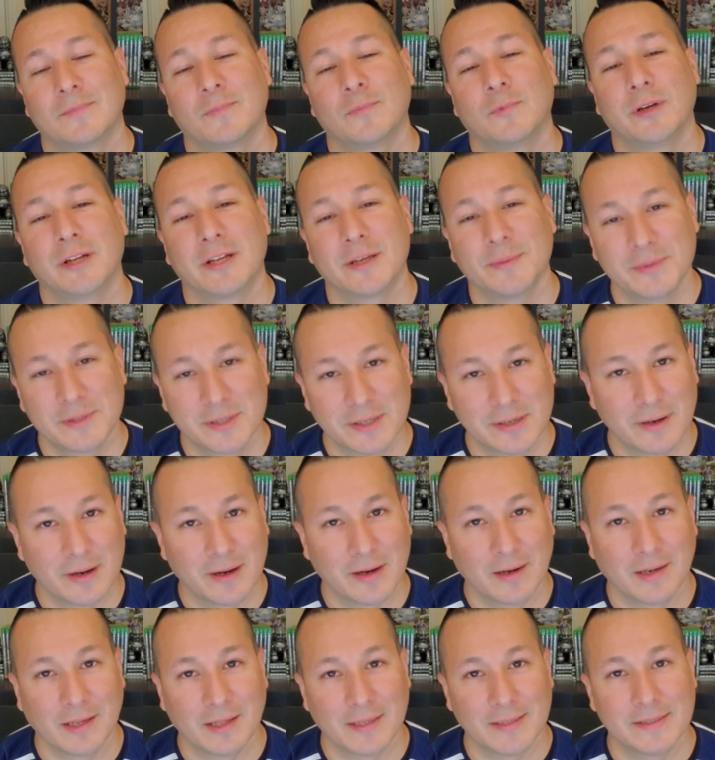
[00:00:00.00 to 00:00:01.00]
When it comes to your
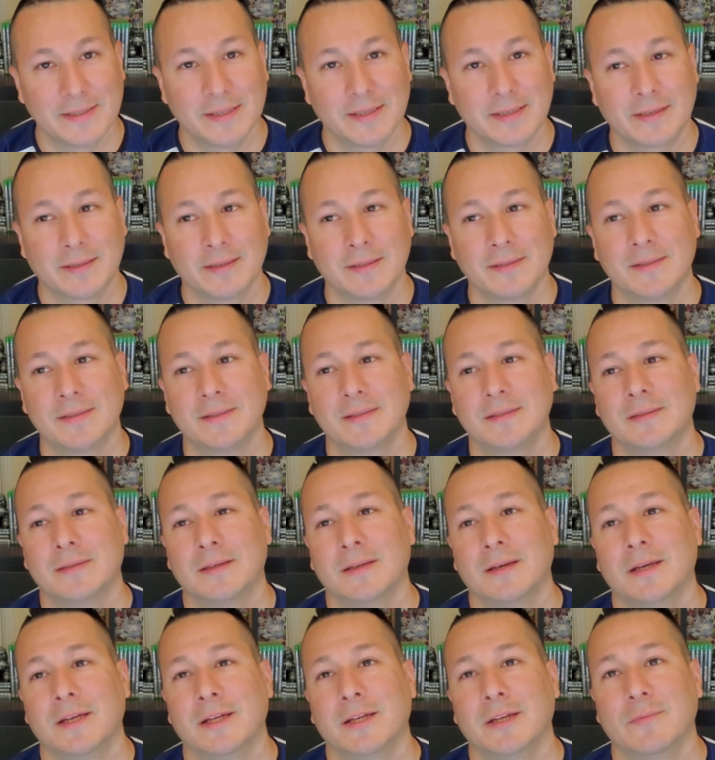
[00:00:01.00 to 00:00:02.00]
airline tickets,
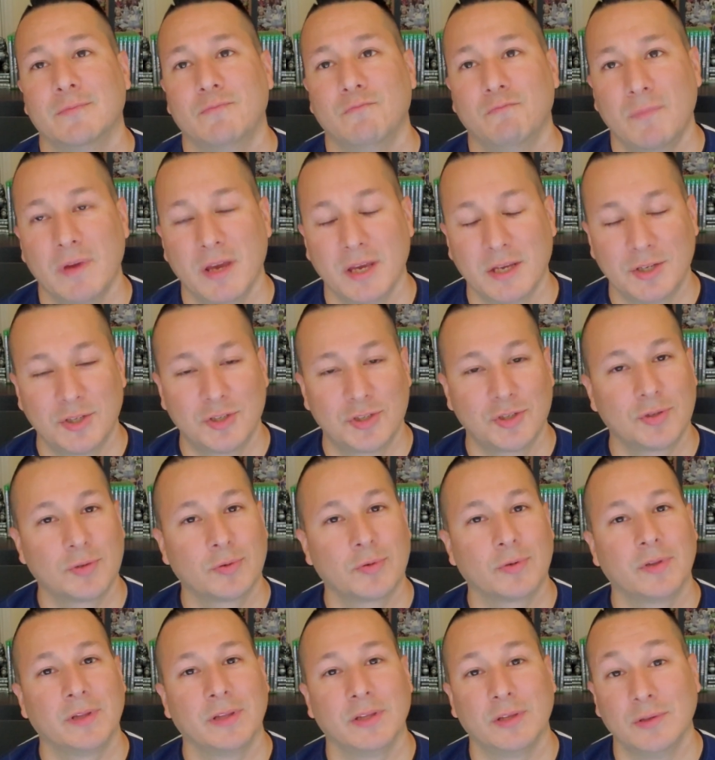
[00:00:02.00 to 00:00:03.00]
make sure
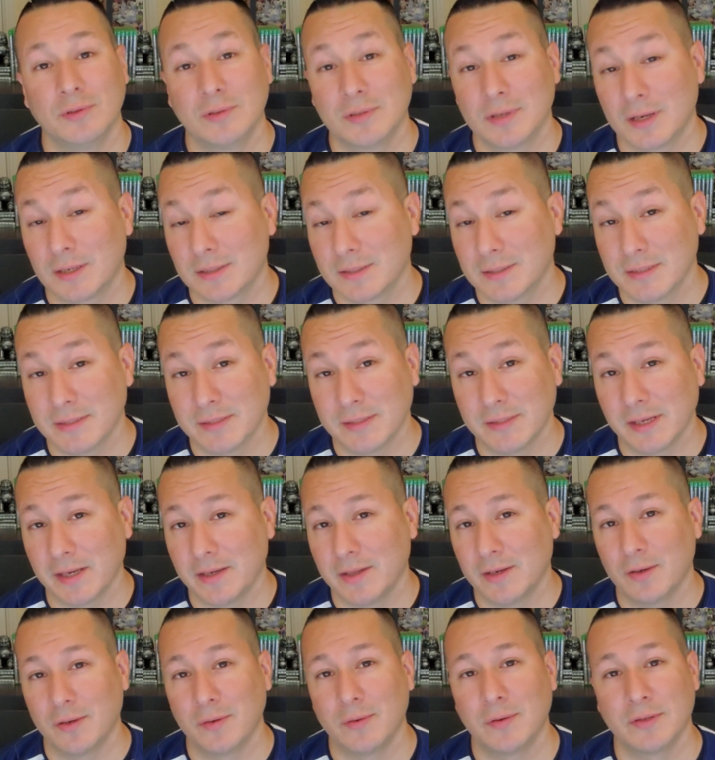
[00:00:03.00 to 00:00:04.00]
that you talk to
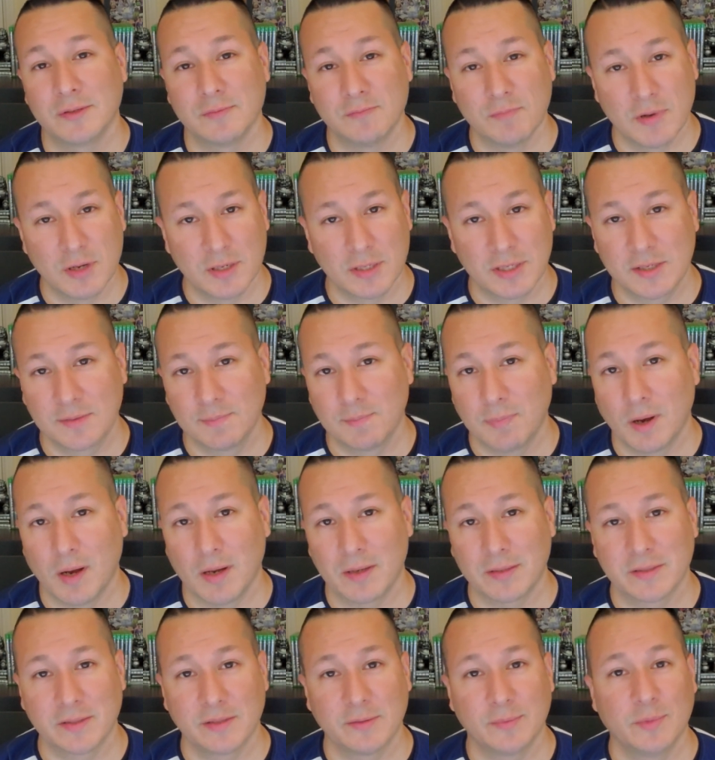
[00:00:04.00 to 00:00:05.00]
Sato as much as
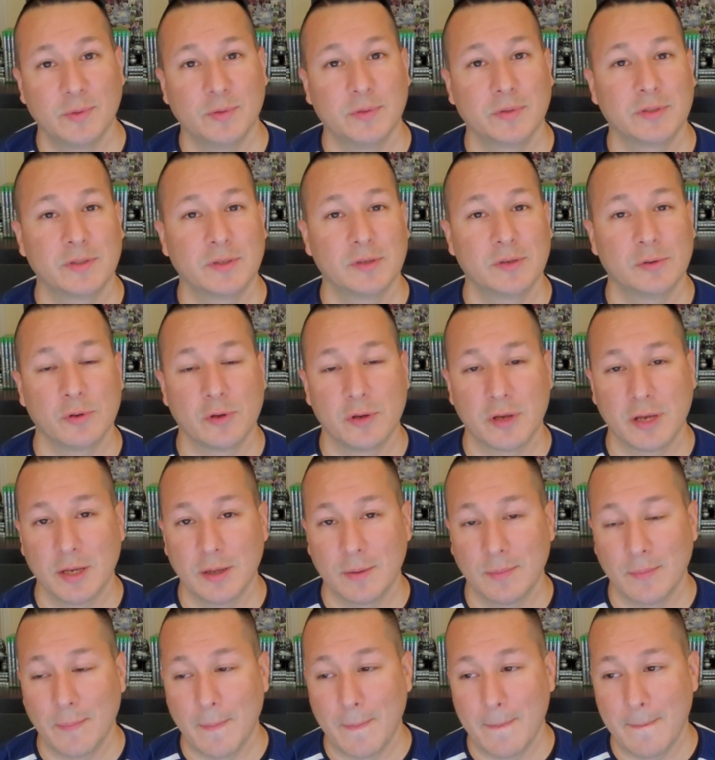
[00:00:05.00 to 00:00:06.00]
possible to
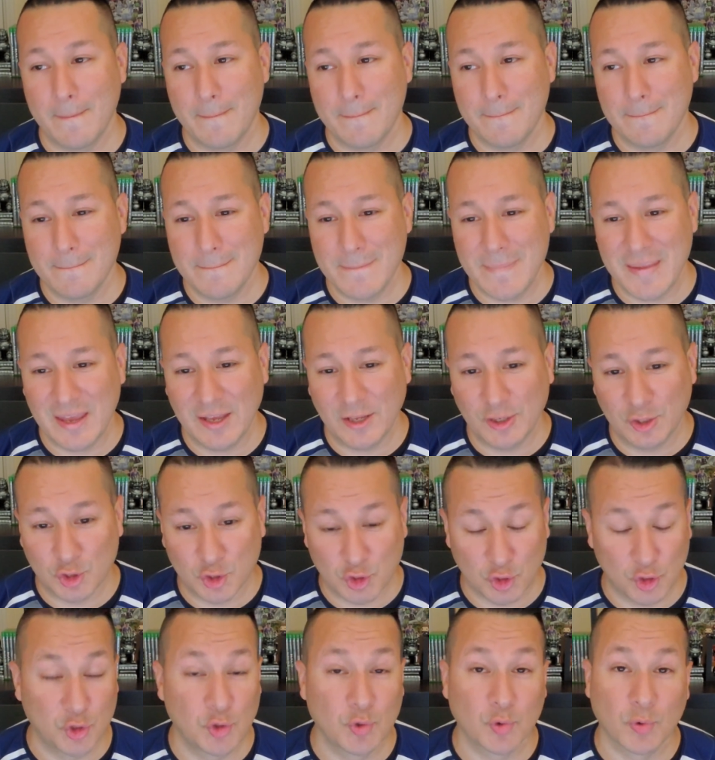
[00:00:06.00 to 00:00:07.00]

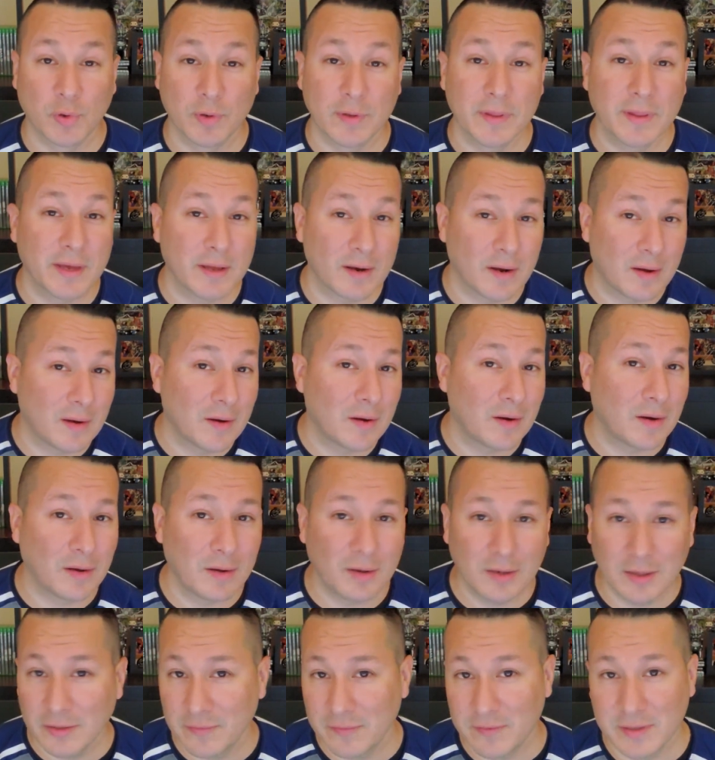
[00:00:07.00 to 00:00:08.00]
ensure that
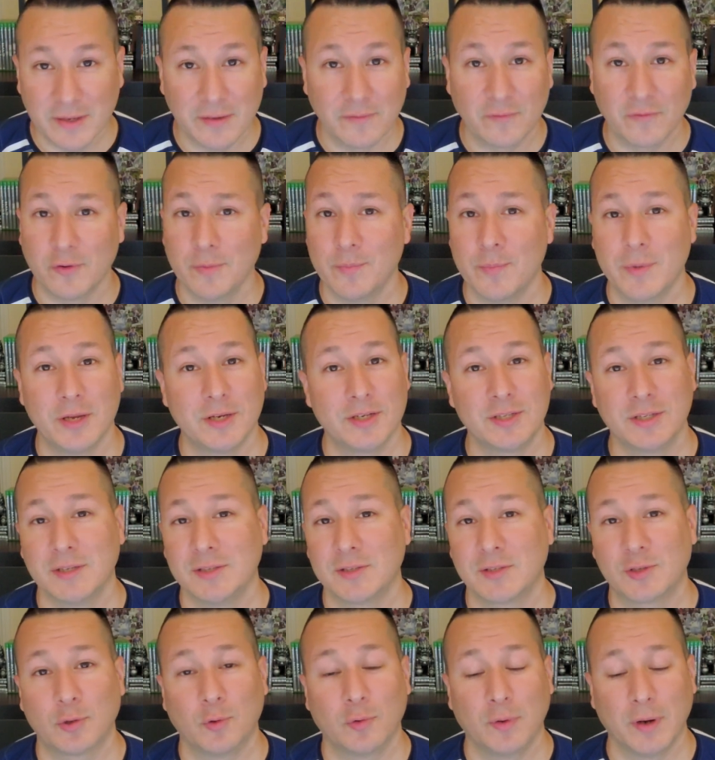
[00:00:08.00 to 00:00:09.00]
all of the information
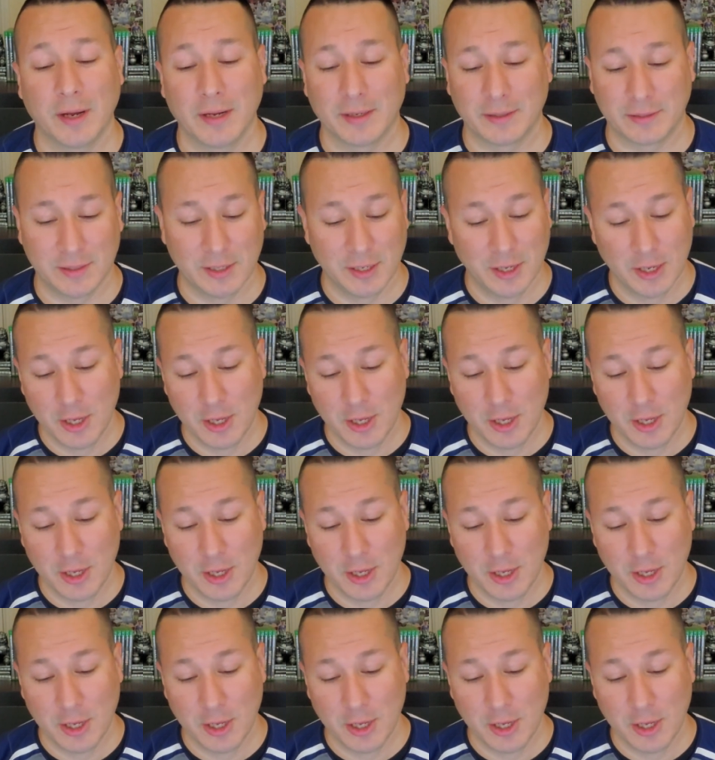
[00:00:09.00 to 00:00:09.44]
is correct.